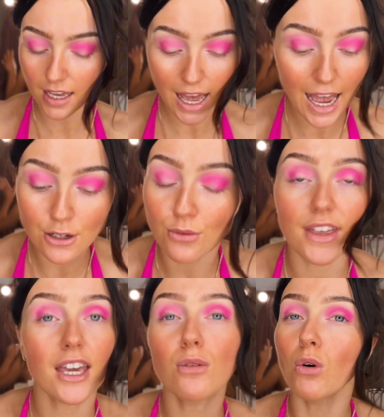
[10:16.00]
I don't
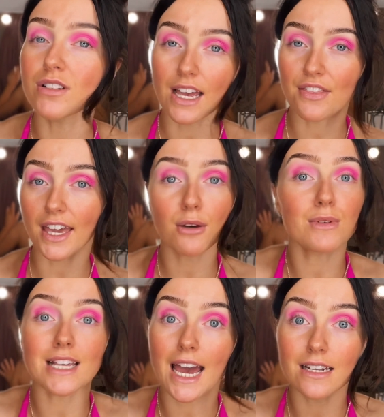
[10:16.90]
think it was, I think it
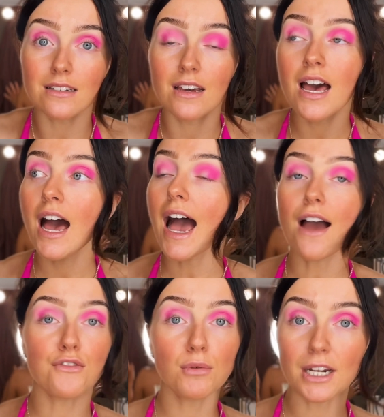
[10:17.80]
was Ed.
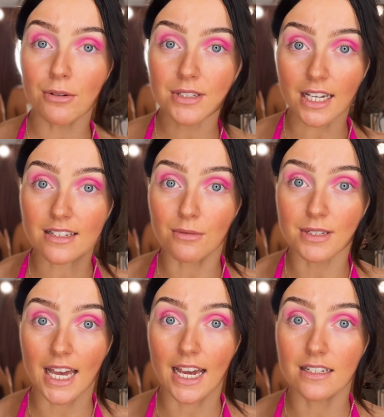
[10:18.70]
Everyone else thinks it
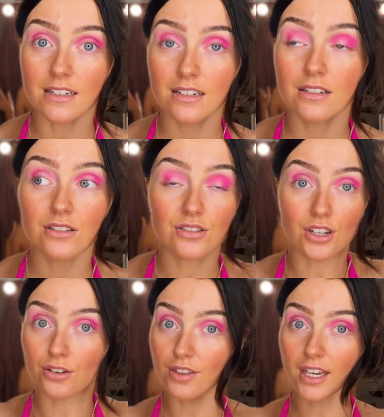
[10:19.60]
was Ed do
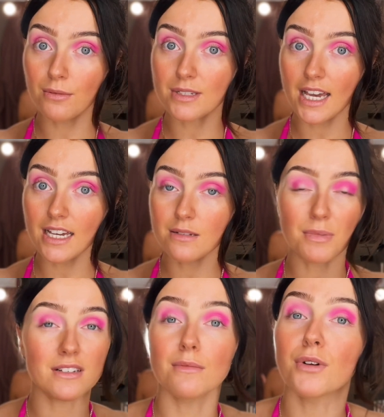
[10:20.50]
you think it was Ed?
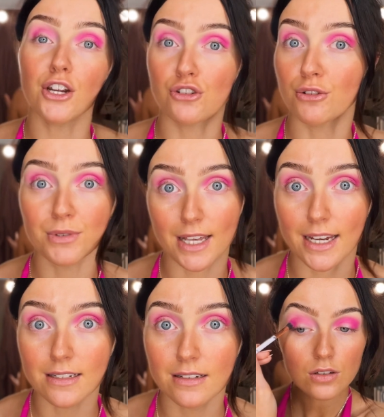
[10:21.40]
Because I'm pretty sure it was
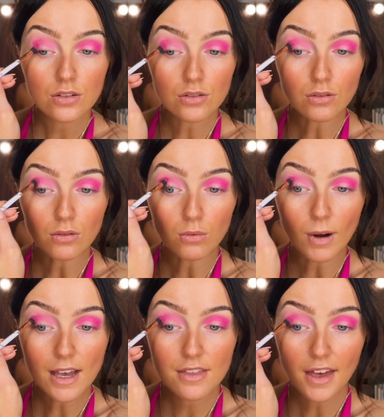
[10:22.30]
Ed. So
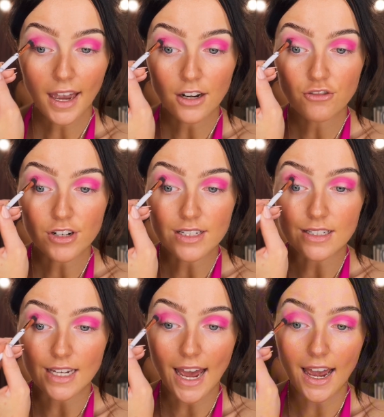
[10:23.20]
with Henry's
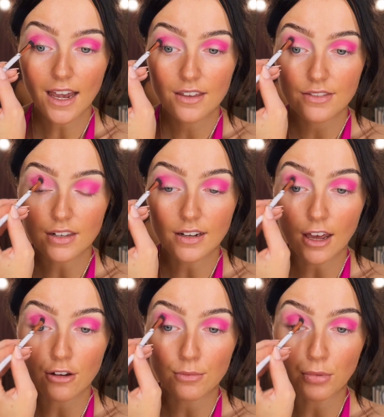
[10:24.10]
death,
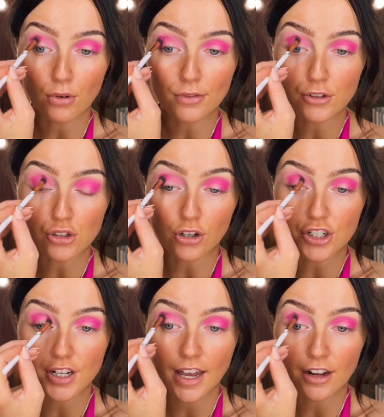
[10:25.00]
now both George
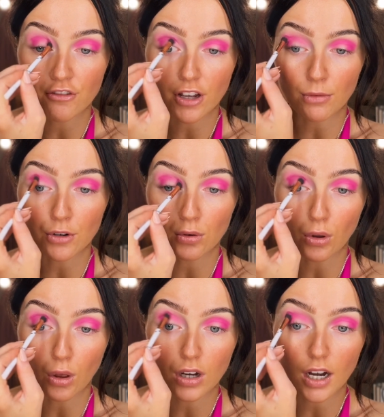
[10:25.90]
and Henry were no
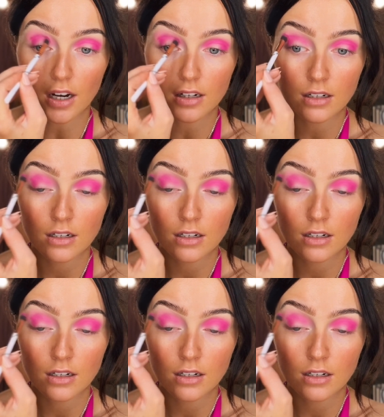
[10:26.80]
longer